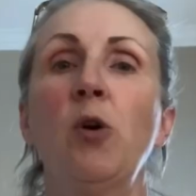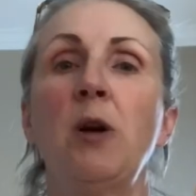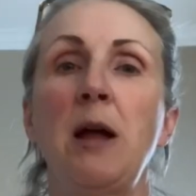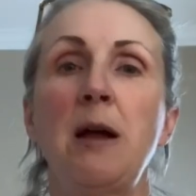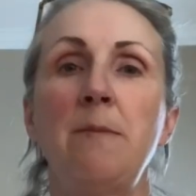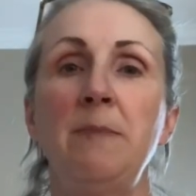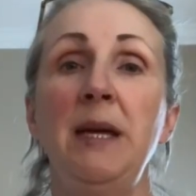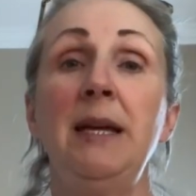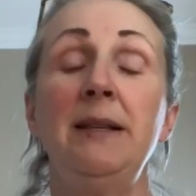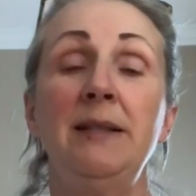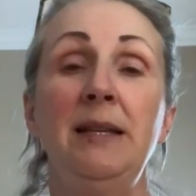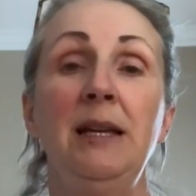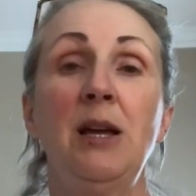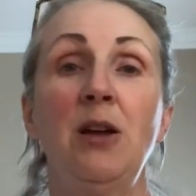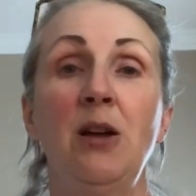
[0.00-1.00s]

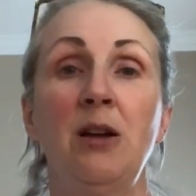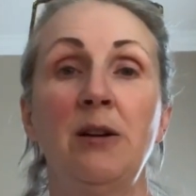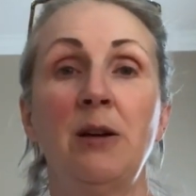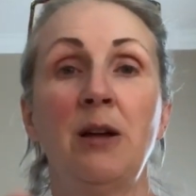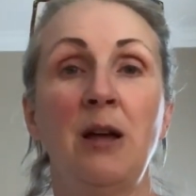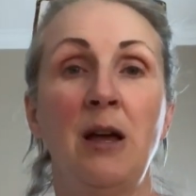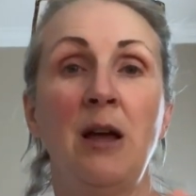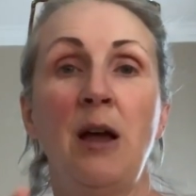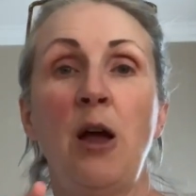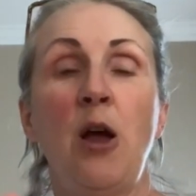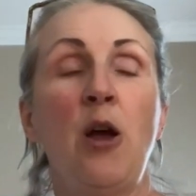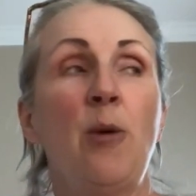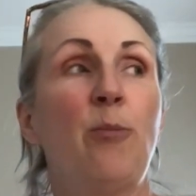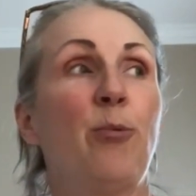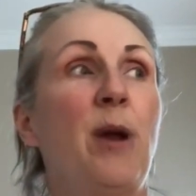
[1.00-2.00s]
Amazing
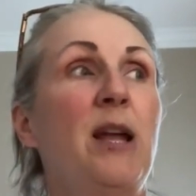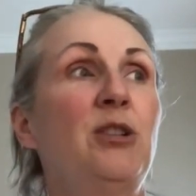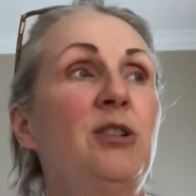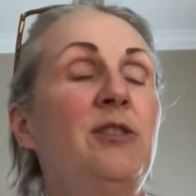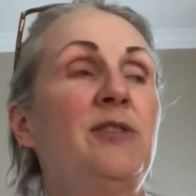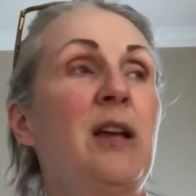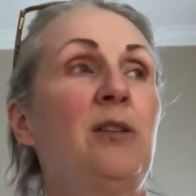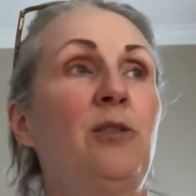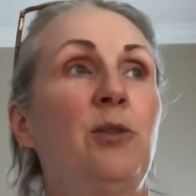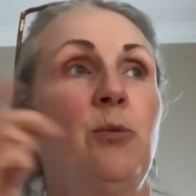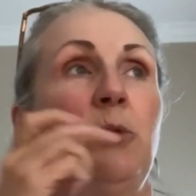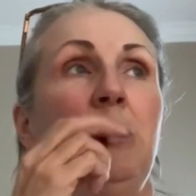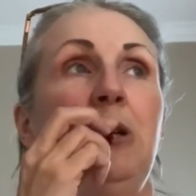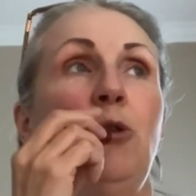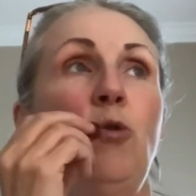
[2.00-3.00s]
branches that look
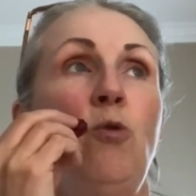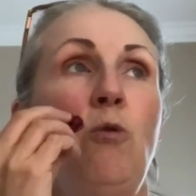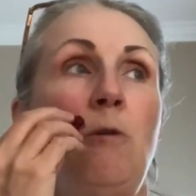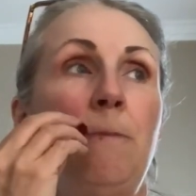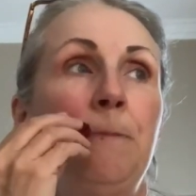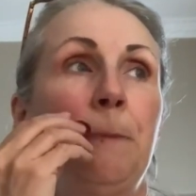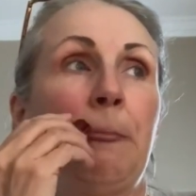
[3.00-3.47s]
really cool.